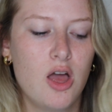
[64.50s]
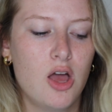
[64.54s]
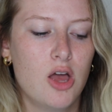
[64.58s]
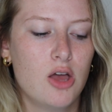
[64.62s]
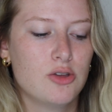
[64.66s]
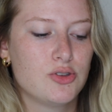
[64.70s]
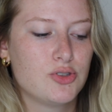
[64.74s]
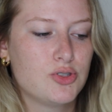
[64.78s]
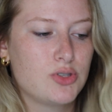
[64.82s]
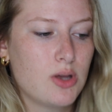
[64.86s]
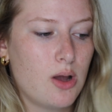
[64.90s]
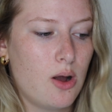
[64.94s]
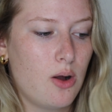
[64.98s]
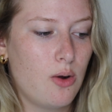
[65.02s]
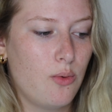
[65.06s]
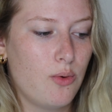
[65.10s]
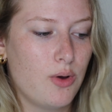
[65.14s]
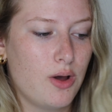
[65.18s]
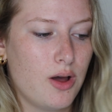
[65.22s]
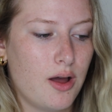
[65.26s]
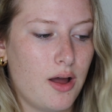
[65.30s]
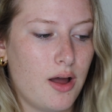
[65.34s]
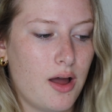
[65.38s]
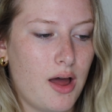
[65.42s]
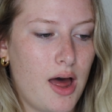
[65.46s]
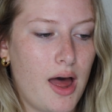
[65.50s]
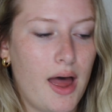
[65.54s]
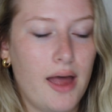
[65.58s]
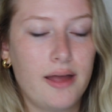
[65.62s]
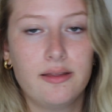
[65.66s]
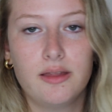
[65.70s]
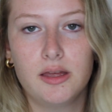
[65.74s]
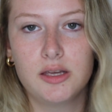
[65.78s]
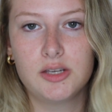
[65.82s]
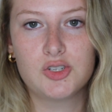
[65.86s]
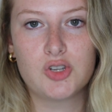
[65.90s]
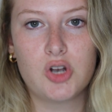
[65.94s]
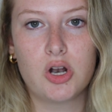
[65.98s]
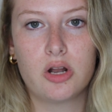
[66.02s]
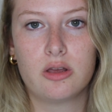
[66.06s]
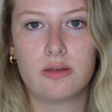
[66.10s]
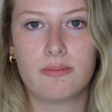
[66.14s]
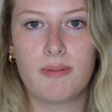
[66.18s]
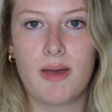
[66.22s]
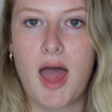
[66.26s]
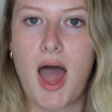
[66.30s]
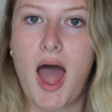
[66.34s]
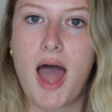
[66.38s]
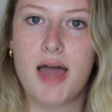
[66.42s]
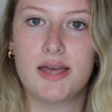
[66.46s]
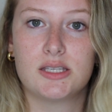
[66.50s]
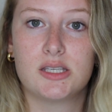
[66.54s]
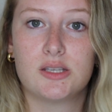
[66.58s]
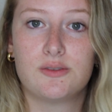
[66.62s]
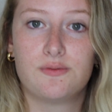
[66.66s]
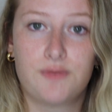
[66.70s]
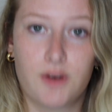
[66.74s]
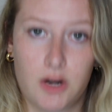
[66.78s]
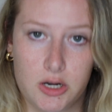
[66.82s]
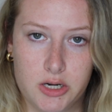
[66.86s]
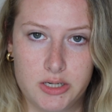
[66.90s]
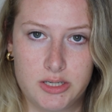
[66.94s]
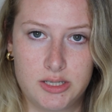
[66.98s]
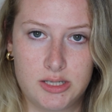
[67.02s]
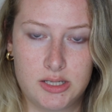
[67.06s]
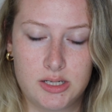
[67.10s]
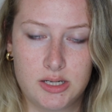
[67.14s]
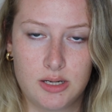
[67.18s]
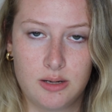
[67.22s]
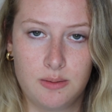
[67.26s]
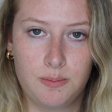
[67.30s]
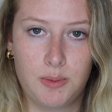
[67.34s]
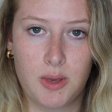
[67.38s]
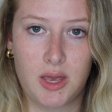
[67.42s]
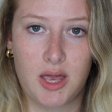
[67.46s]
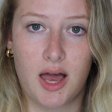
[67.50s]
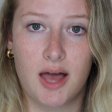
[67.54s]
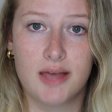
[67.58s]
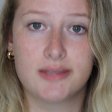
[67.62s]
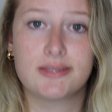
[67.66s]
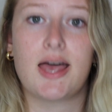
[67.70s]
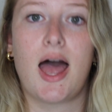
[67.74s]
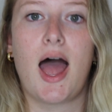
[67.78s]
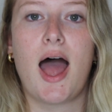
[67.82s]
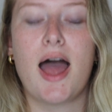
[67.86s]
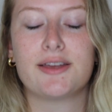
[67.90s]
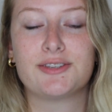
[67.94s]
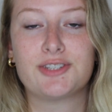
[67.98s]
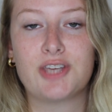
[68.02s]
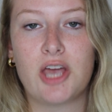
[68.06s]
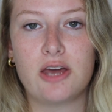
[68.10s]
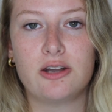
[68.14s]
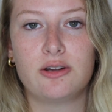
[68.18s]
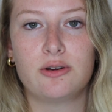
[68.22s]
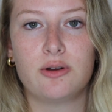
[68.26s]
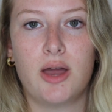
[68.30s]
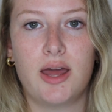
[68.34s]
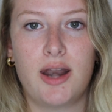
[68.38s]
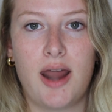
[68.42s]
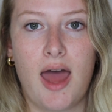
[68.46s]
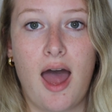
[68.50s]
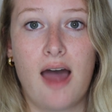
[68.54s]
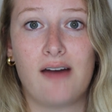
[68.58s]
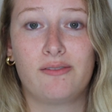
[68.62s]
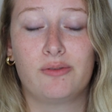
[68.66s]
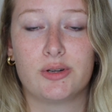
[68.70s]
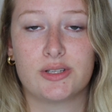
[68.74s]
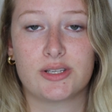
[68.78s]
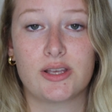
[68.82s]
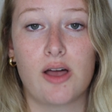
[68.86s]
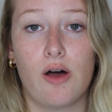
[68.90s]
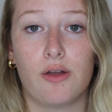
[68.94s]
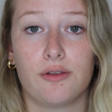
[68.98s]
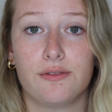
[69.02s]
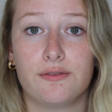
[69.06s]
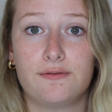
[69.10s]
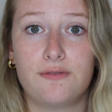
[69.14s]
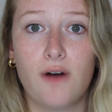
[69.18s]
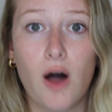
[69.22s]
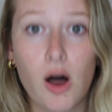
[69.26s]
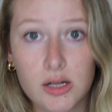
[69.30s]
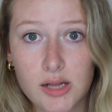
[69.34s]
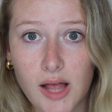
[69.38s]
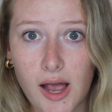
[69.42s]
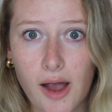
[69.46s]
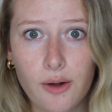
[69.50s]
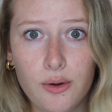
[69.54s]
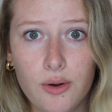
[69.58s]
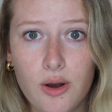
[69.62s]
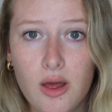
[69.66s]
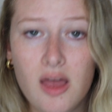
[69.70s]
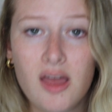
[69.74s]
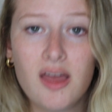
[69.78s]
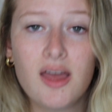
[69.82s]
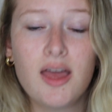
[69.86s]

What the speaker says: So I like starting with my eyes first because eyeshadow can have what's called fallout.